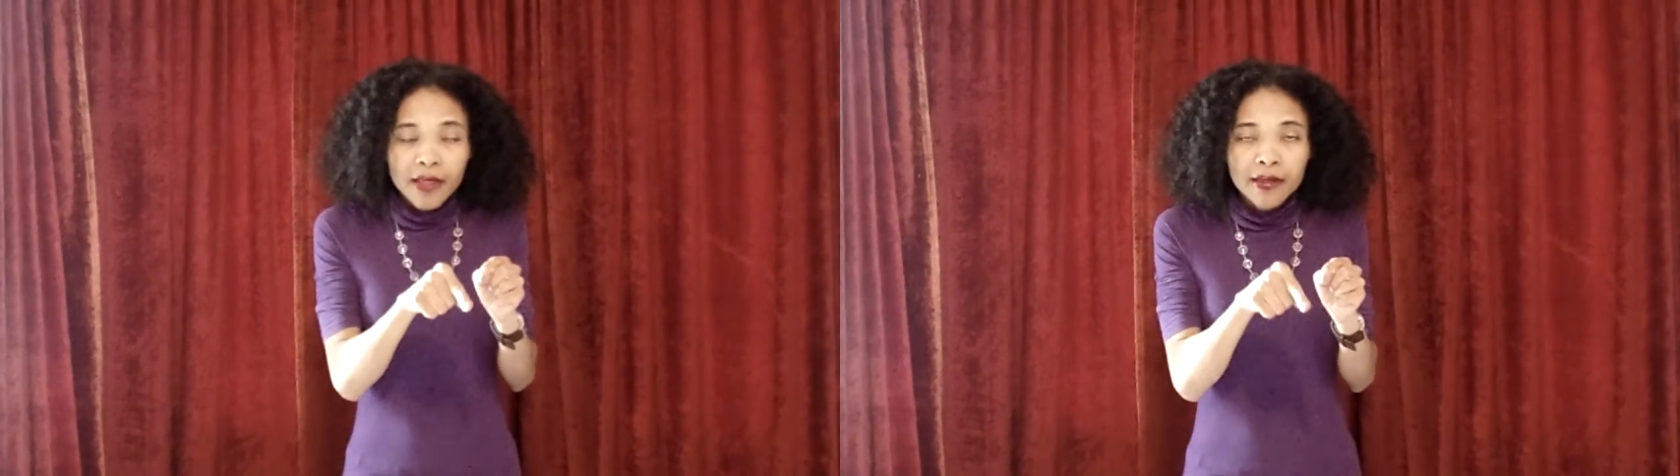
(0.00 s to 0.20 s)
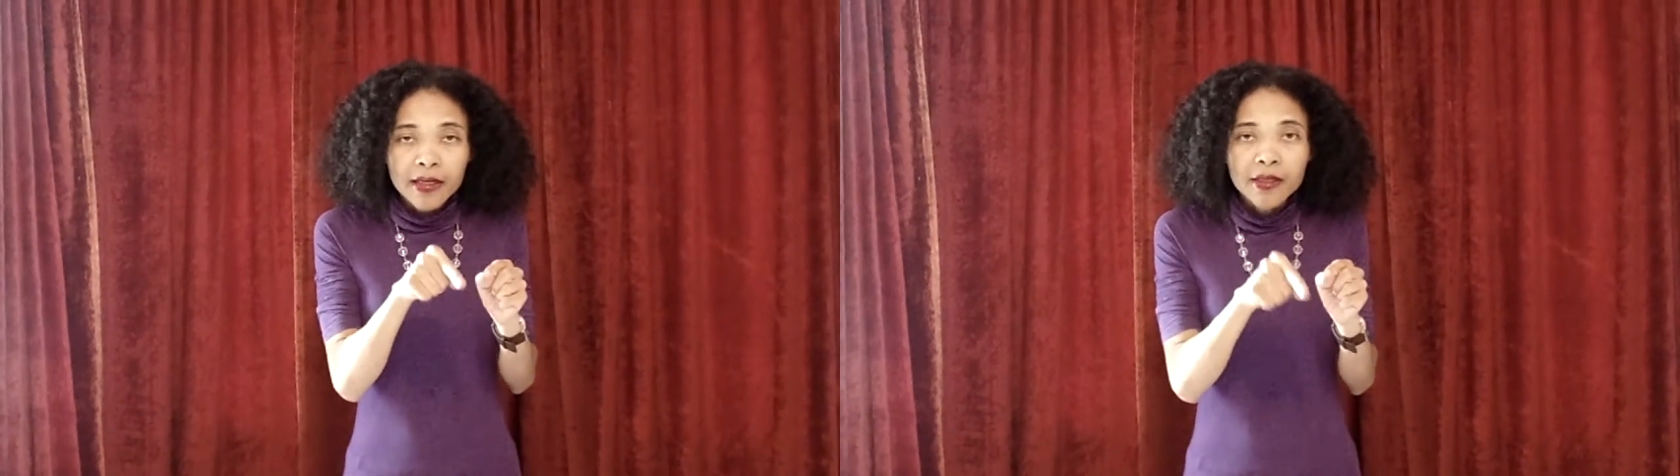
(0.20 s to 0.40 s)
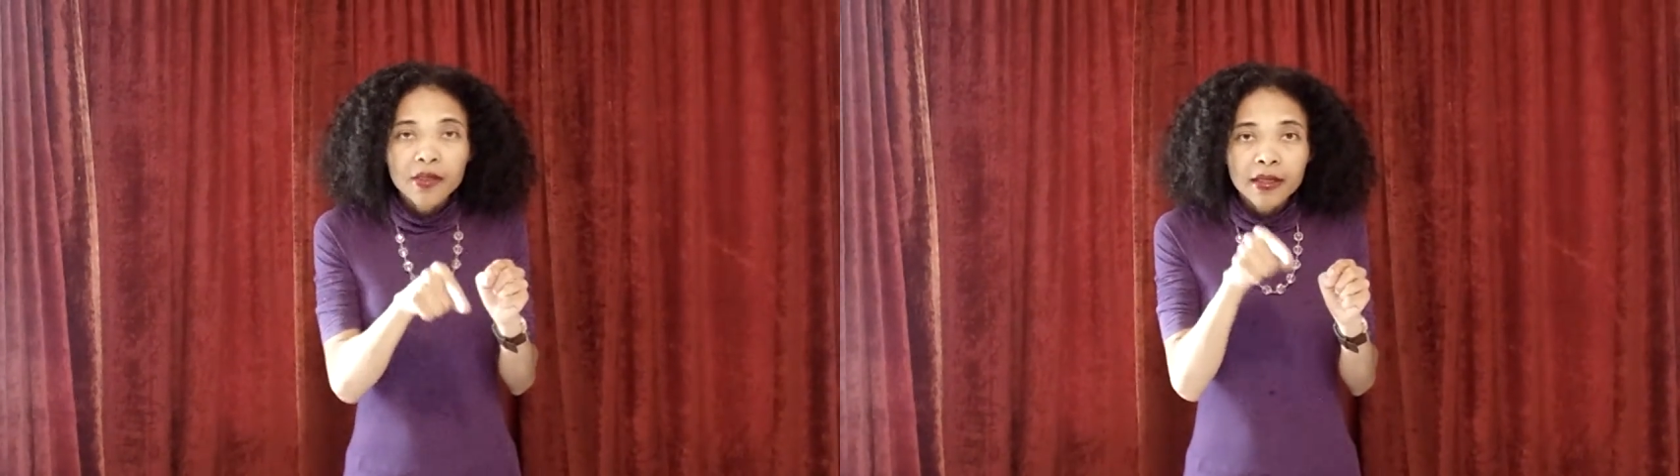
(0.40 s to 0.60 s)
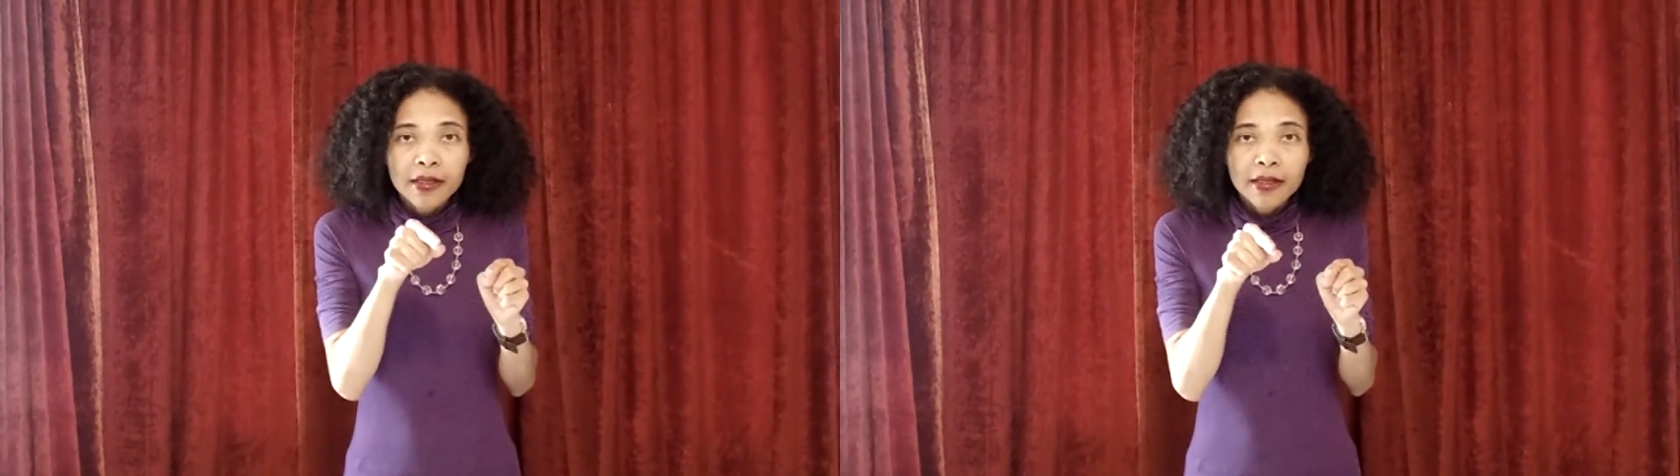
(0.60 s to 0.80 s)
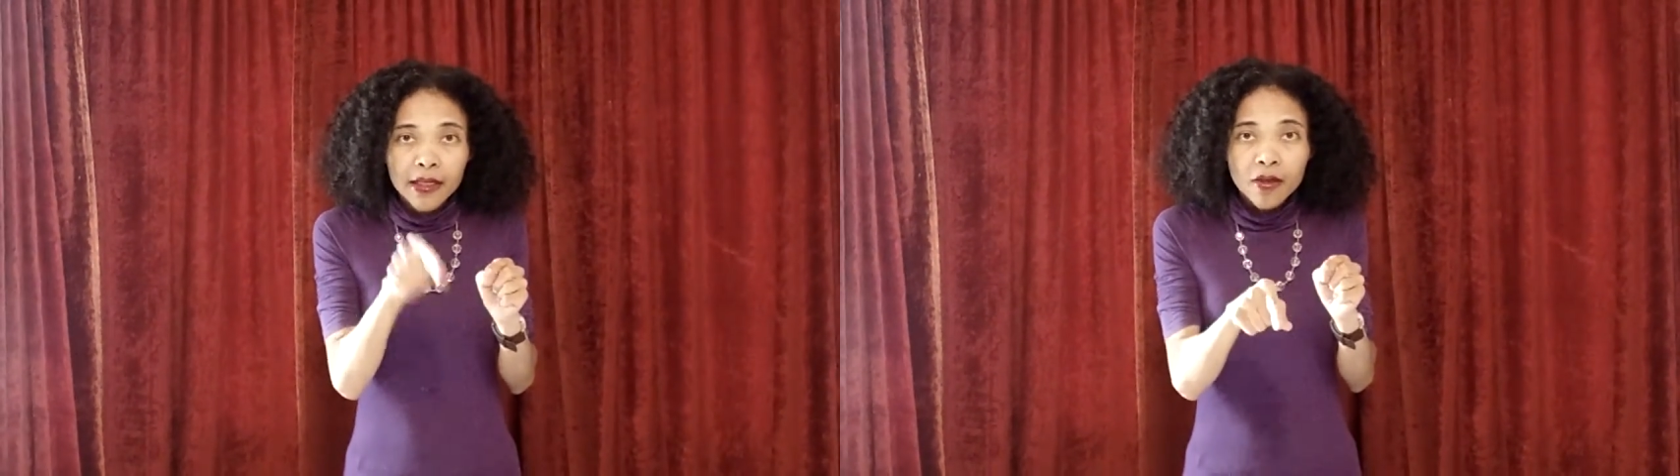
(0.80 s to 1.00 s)
He says He's going
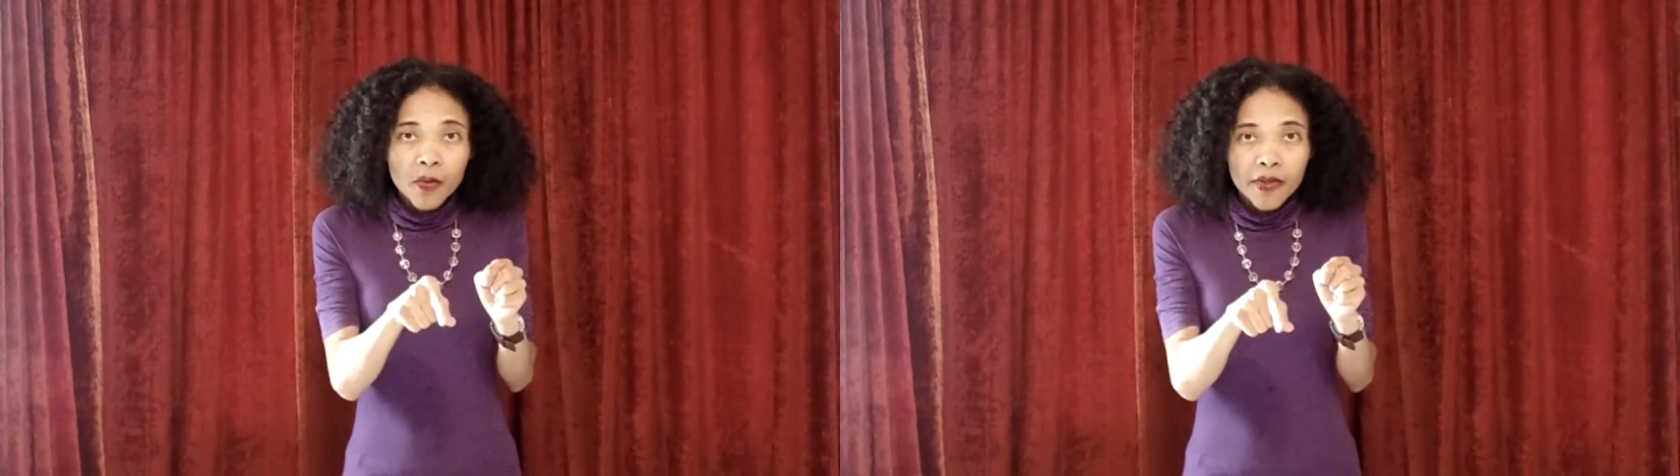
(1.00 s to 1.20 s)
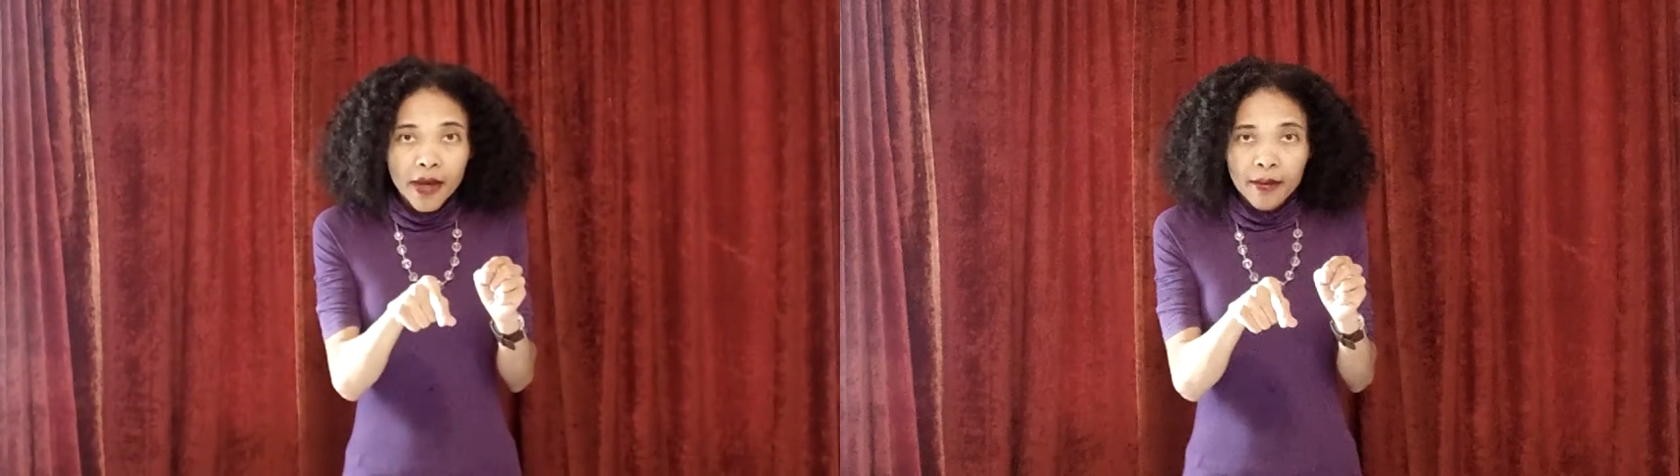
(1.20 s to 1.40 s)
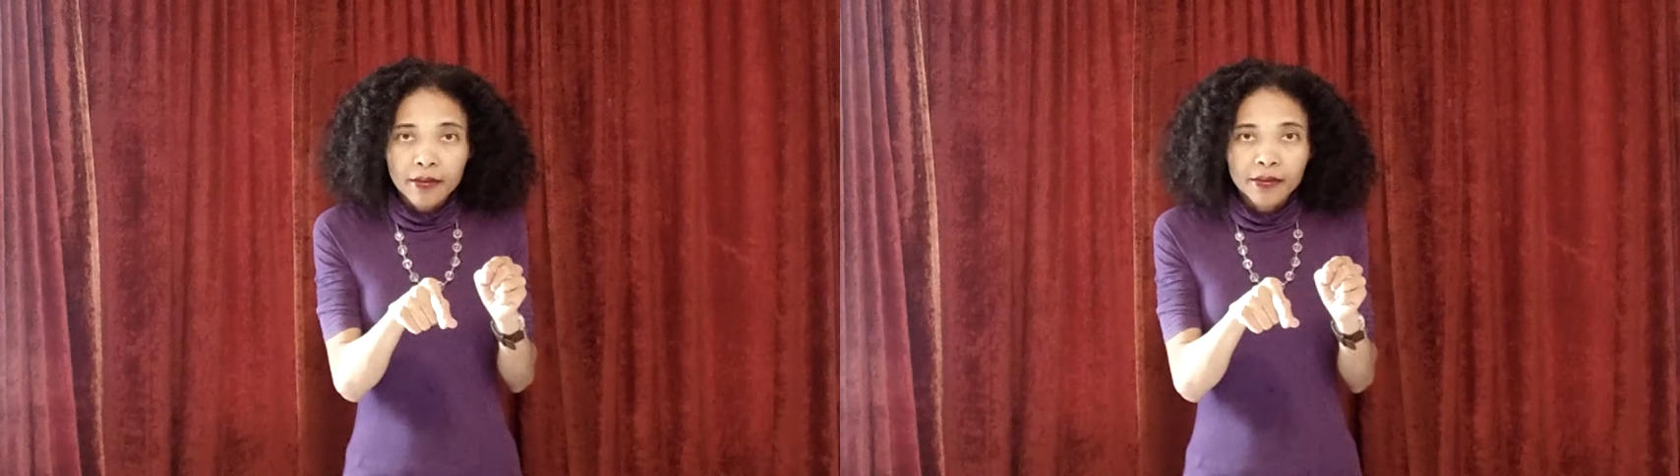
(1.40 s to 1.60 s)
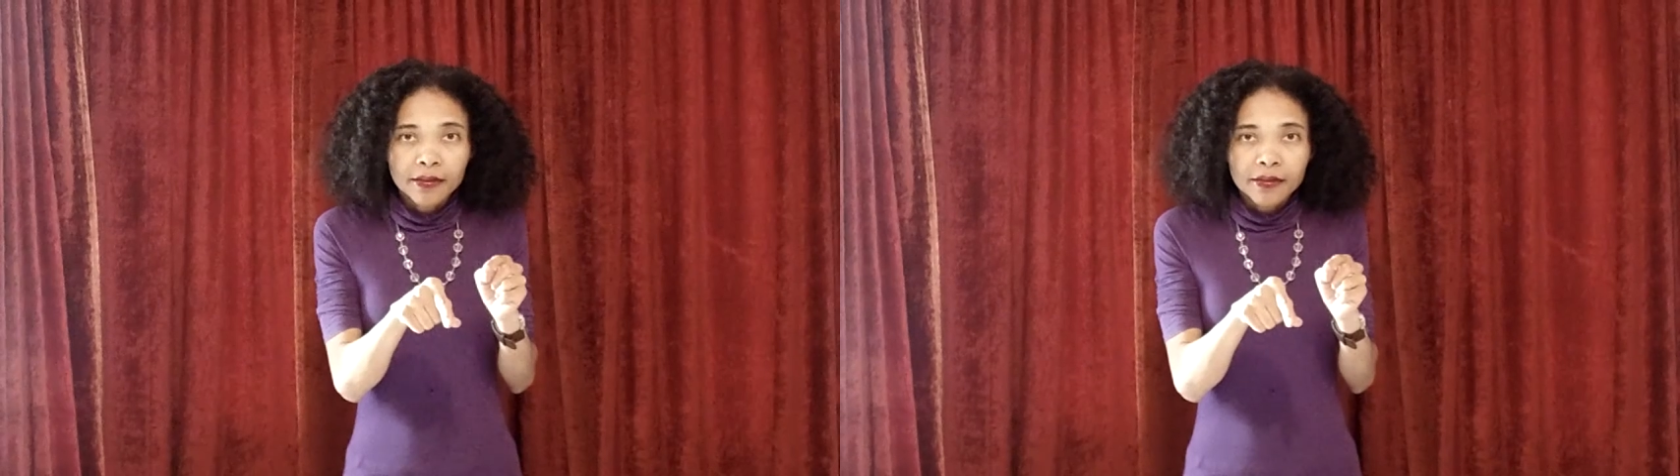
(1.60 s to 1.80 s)
to deal with them.